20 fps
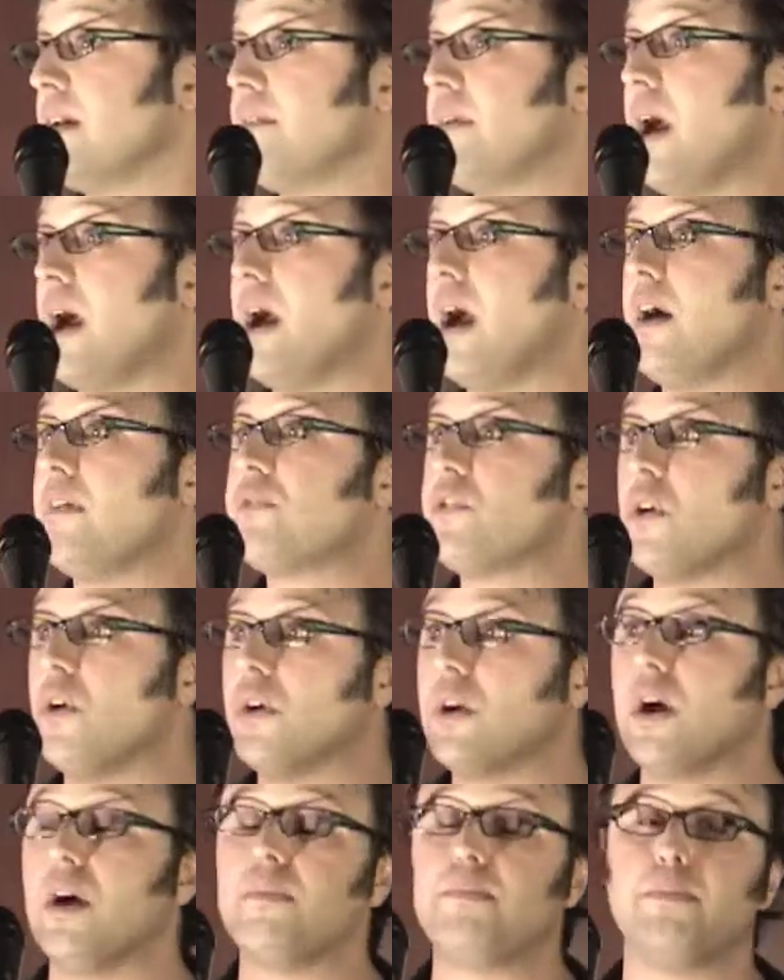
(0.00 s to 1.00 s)
I've
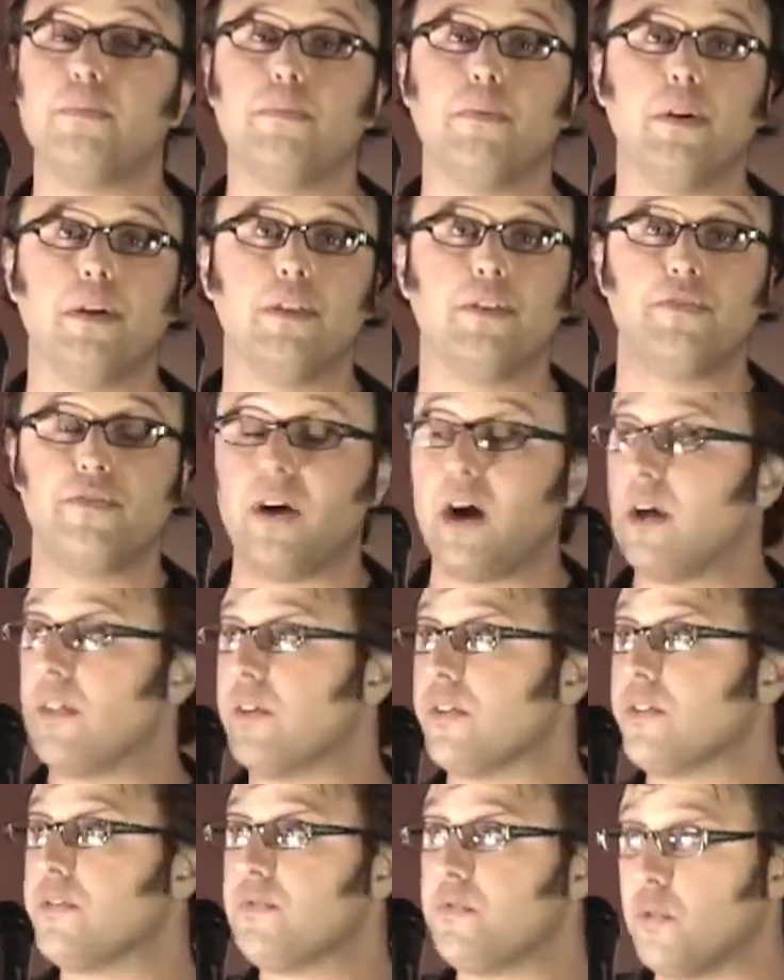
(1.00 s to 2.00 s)
grown up with a
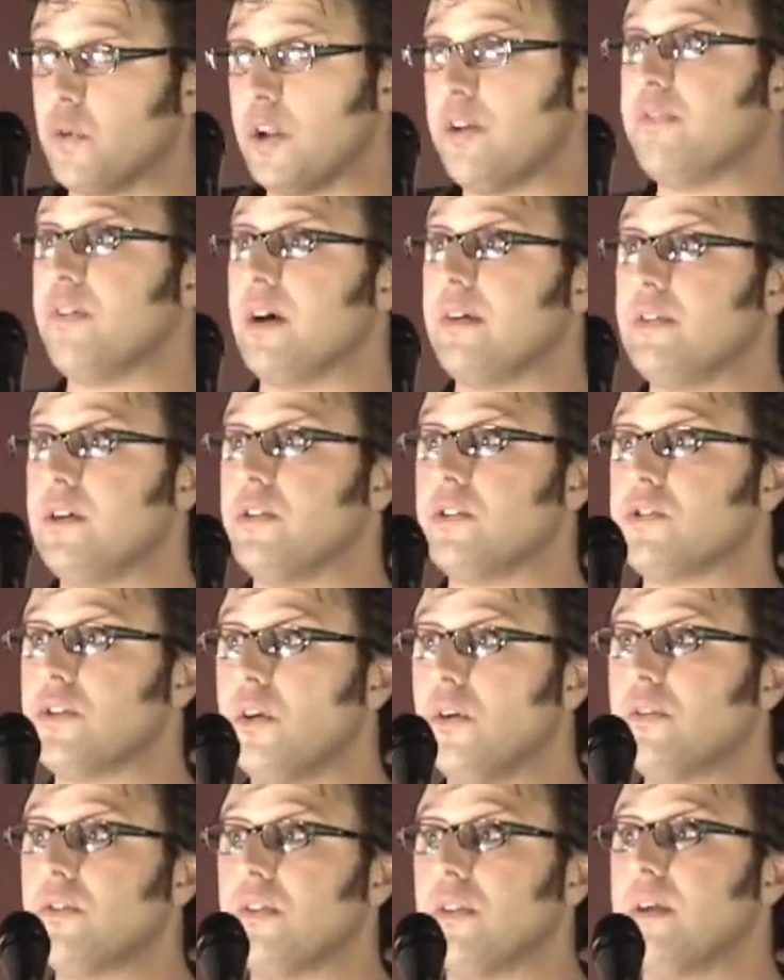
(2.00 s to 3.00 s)
father who's 45 years
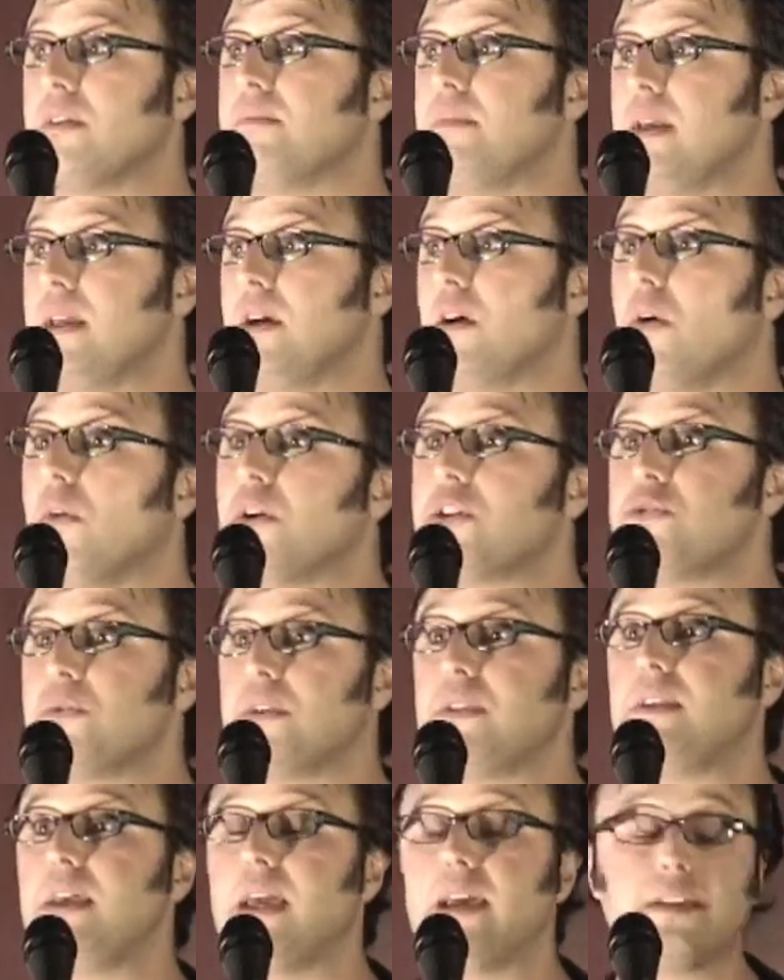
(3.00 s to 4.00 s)
older than me, always
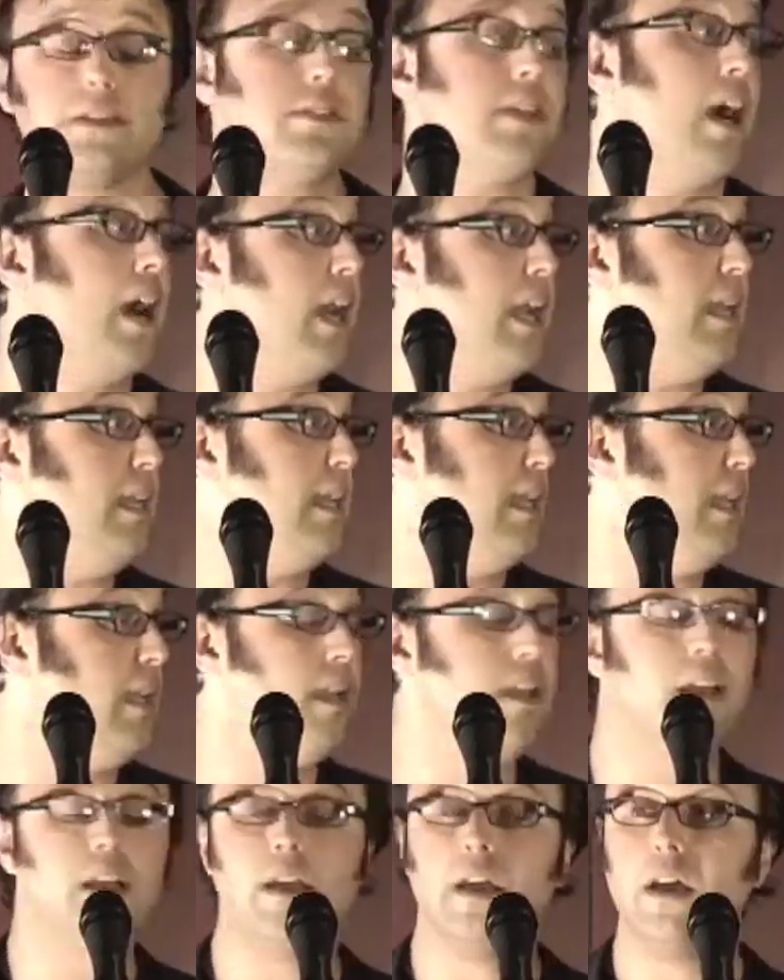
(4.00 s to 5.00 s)
with the anxiety
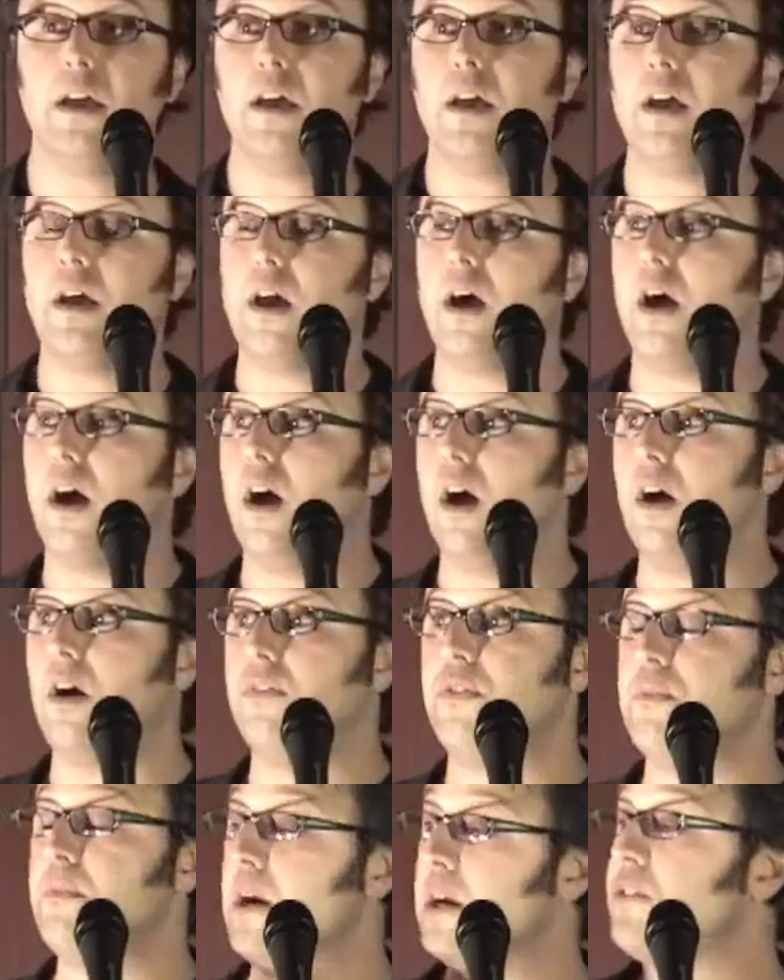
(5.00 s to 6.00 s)

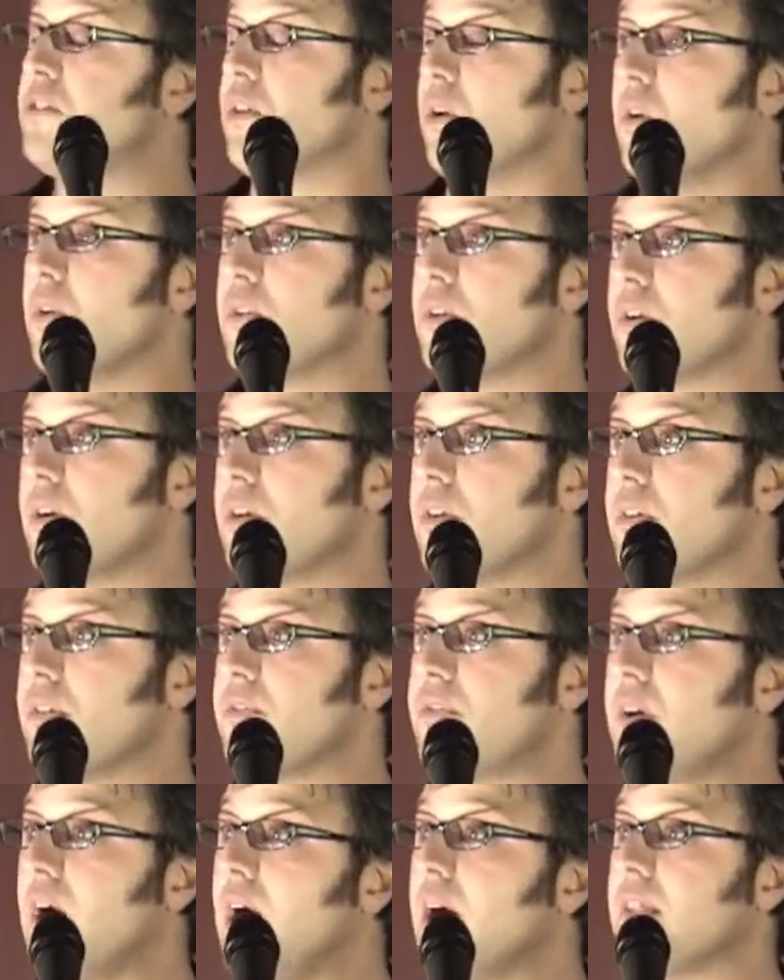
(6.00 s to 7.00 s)
of a much older
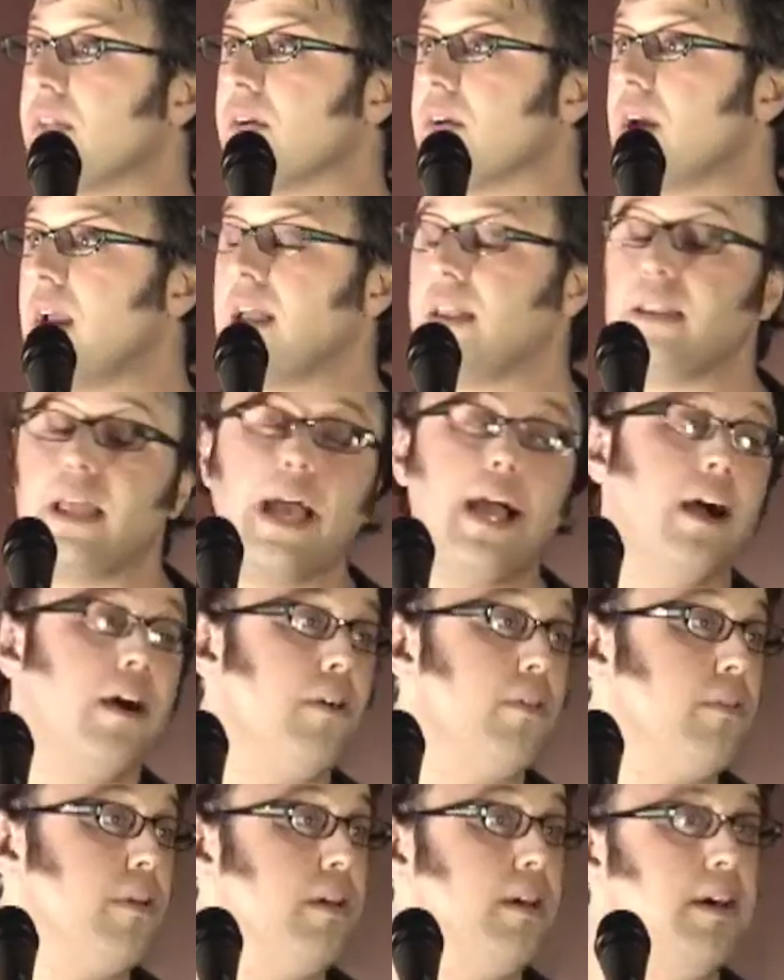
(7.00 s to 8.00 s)
father. And
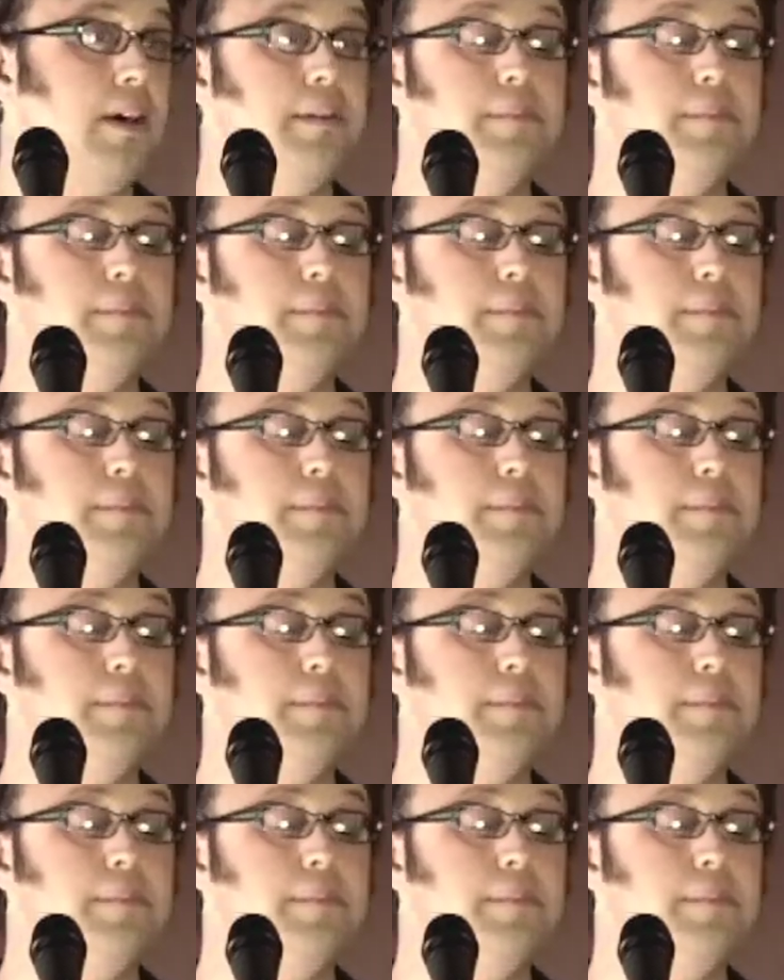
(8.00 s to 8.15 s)
now,